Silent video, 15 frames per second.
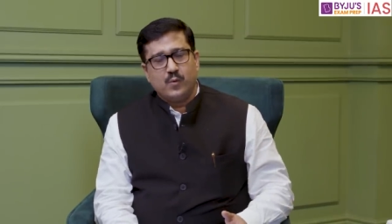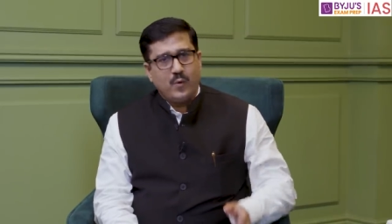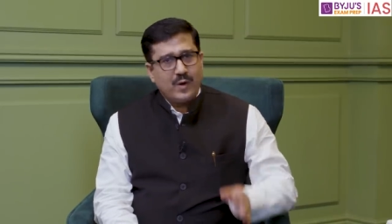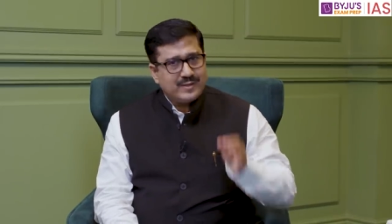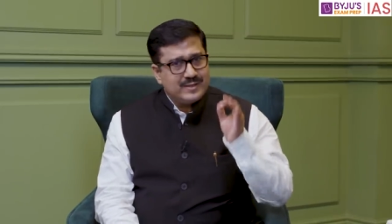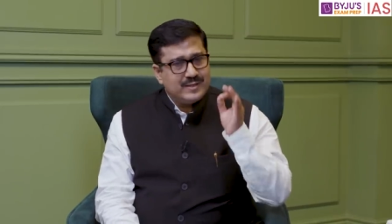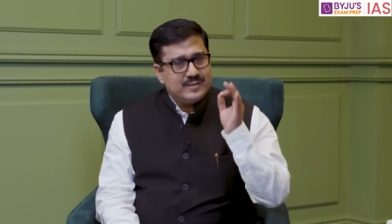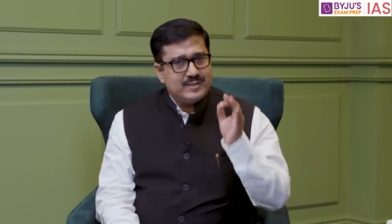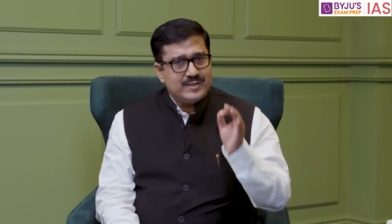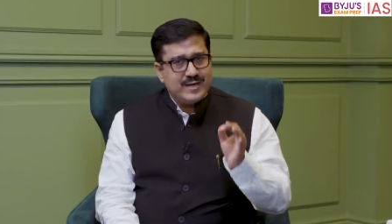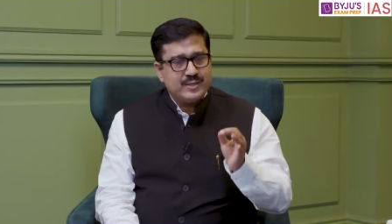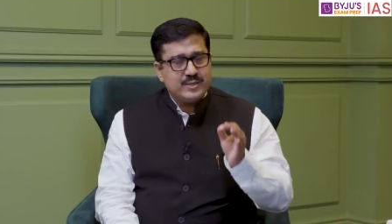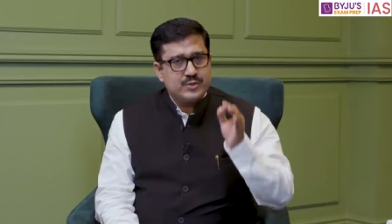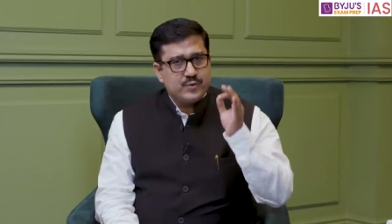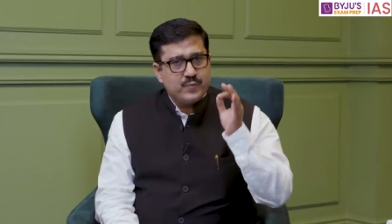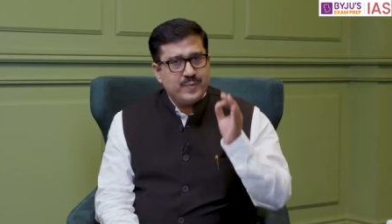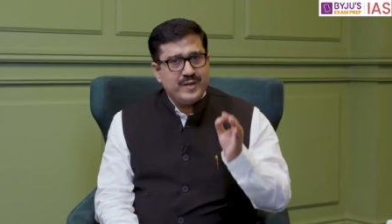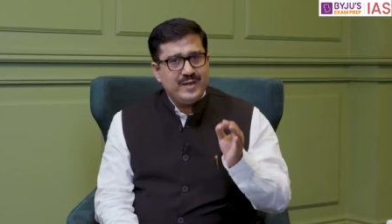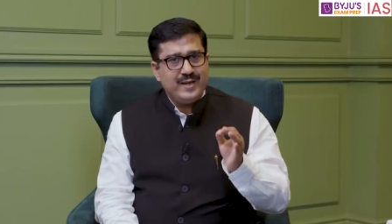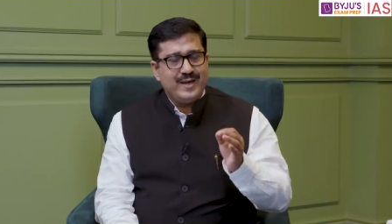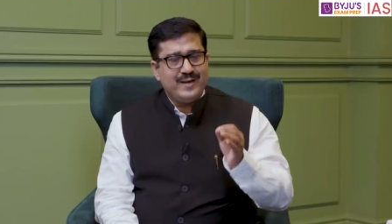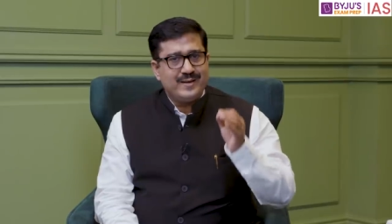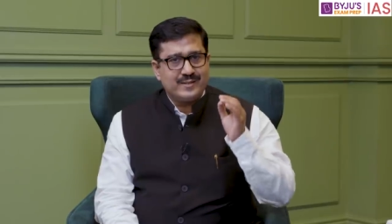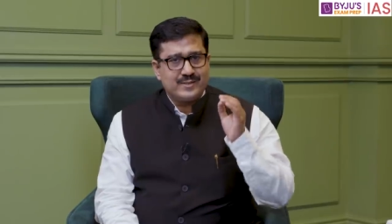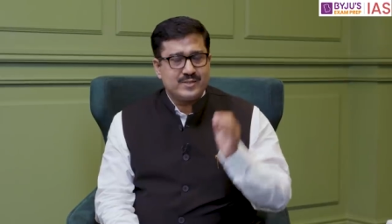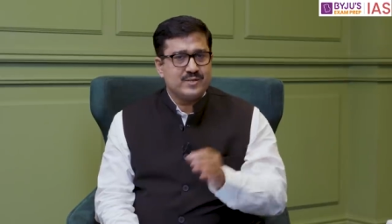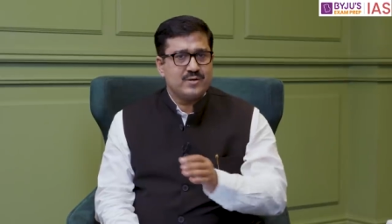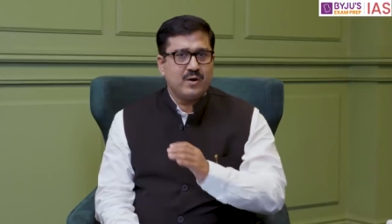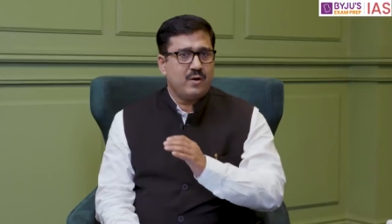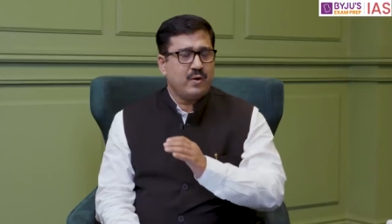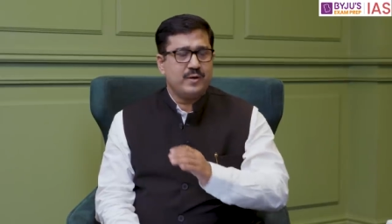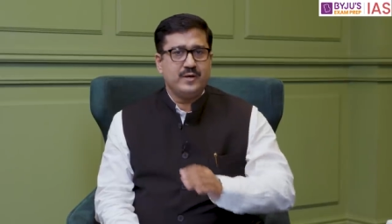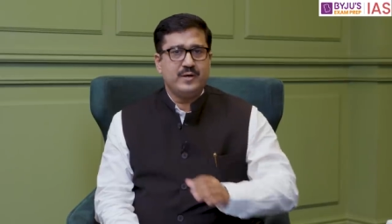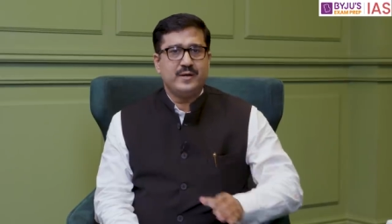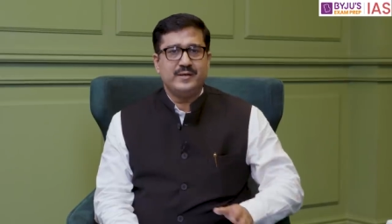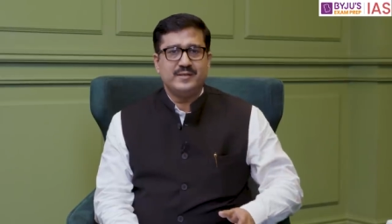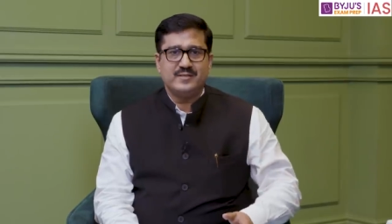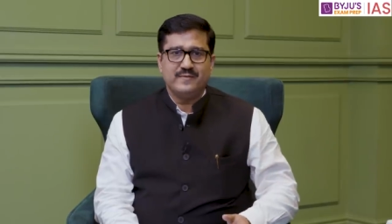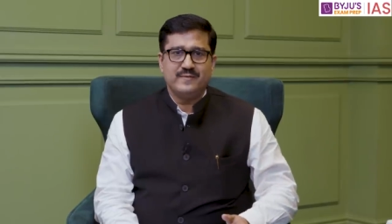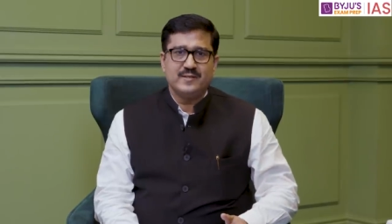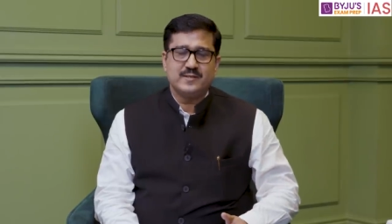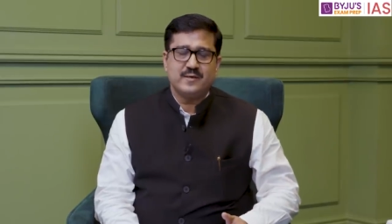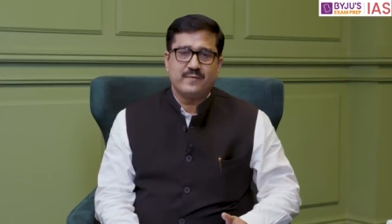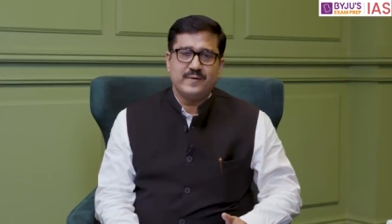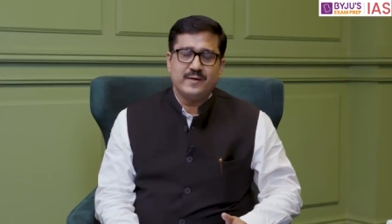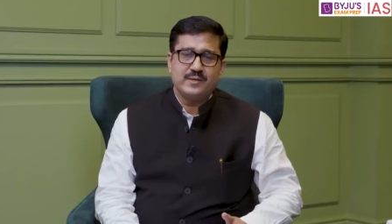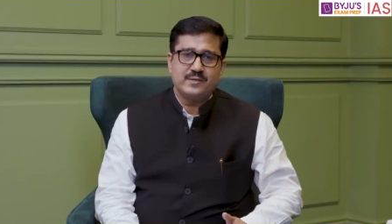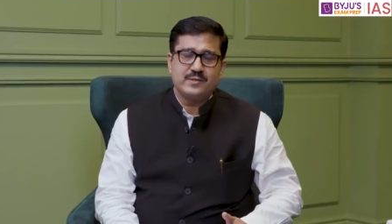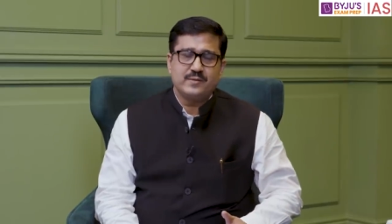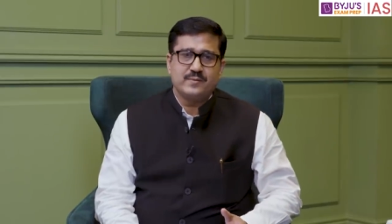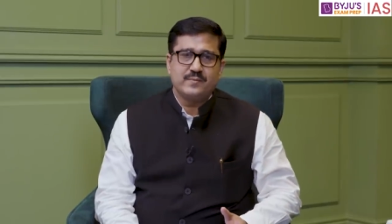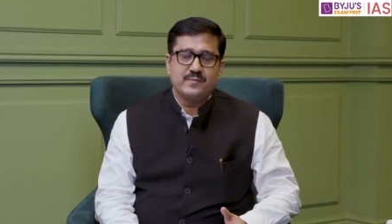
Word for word: what it takes to be an extraordinary civil servant,